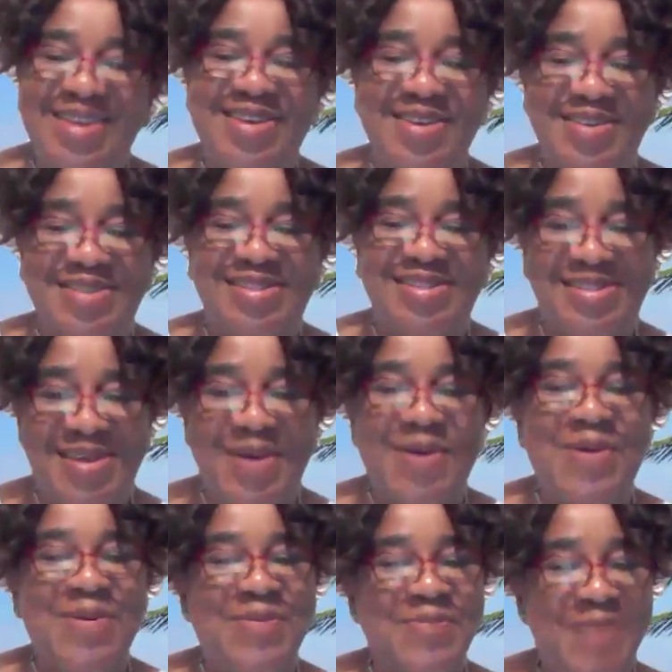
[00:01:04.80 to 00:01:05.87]
Thank you
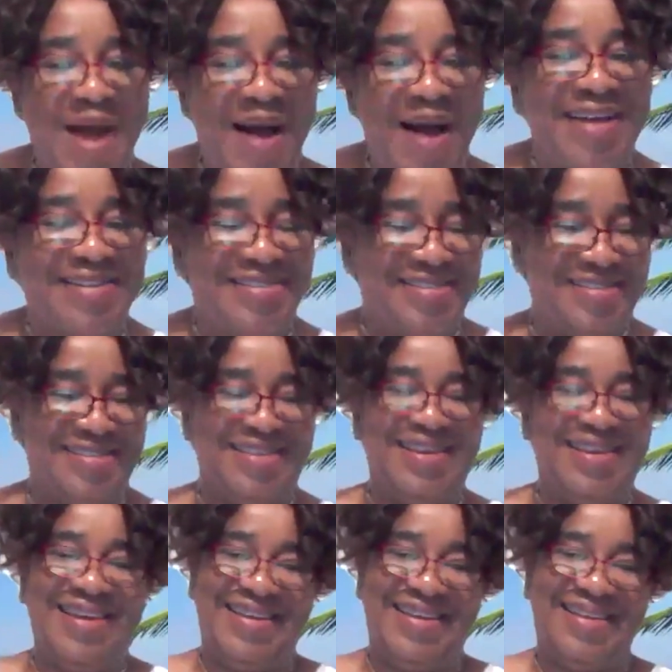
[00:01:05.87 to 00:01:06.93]
so
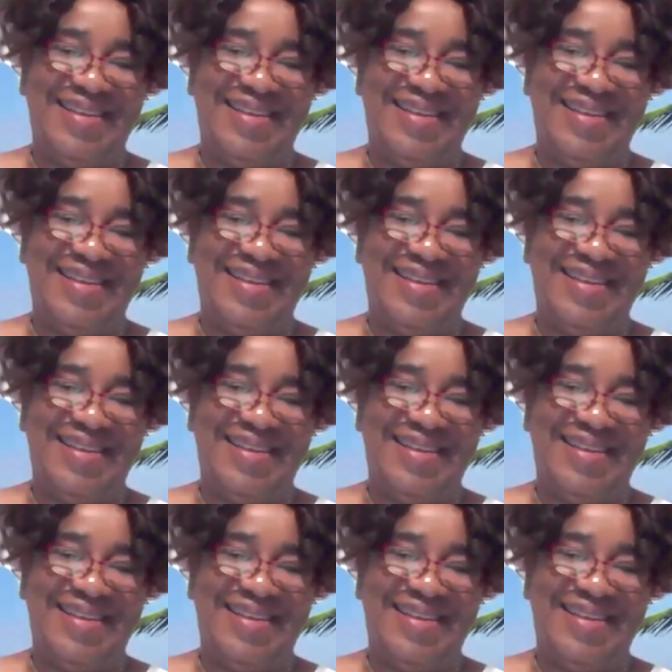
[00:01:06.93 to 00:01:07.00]
much.